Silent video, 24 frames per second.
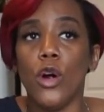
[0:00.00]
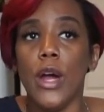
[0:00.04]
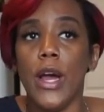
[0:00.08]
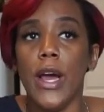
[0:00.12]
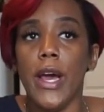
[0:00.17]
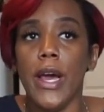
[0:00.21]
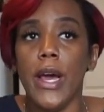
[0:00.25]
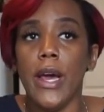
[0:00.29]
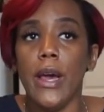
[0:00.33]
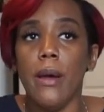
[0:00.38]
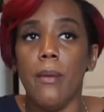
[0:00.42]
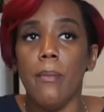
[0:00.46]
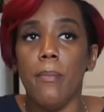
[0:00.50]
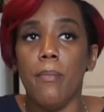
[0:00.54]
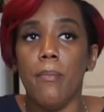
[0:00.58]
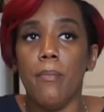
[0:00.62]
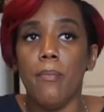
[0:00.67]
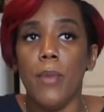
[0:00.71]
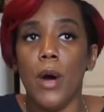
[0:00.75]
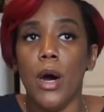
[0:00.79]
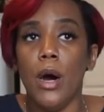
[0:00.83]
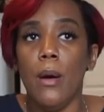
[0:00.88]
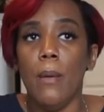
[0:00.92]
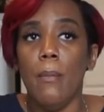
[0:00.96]
a
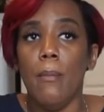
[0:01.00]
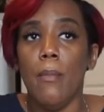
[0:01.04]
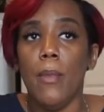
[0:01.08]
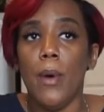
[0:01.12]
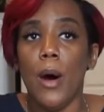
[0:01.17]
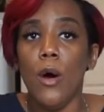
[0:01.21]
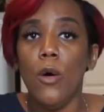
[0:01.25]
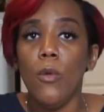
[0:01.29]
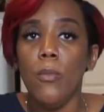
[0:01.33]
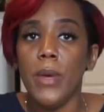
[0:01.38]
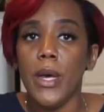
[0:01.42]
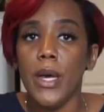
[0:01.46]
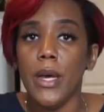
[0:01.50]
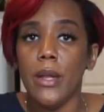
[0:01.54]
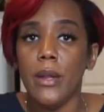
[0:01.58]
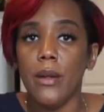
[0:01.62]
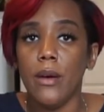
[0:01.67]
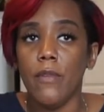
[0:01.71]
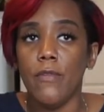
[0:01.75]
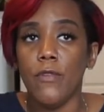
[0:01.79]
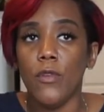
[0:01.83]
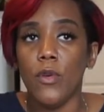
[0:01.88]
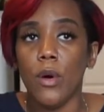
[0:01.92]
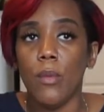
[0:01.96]

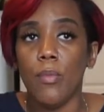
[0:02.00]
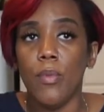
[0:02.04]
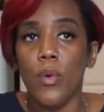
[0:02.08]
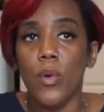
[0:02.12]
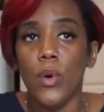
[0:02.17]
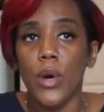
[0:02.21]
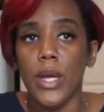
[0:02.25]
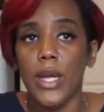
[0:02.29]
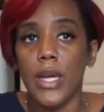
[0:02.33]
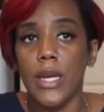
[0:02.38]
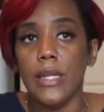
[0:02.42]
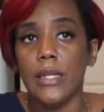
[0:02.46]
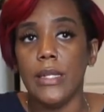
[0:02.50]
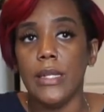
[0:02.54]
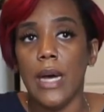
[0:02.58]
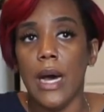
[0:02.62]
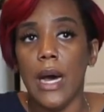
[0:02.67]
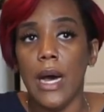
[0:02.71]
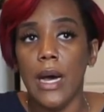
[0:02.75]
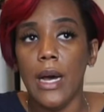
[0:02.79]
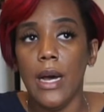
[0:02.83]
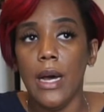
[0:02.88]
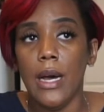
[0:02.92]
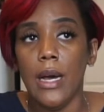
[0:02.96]
moment, for a point in
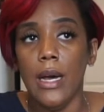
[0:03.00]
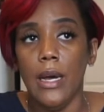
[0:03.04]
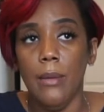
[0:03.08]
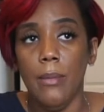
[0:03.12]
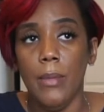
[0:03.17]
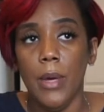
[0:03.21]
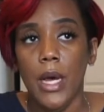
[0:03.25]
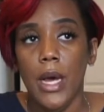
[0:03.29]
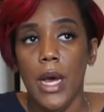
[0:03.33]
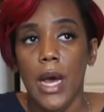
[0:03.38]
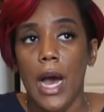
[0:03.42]
time,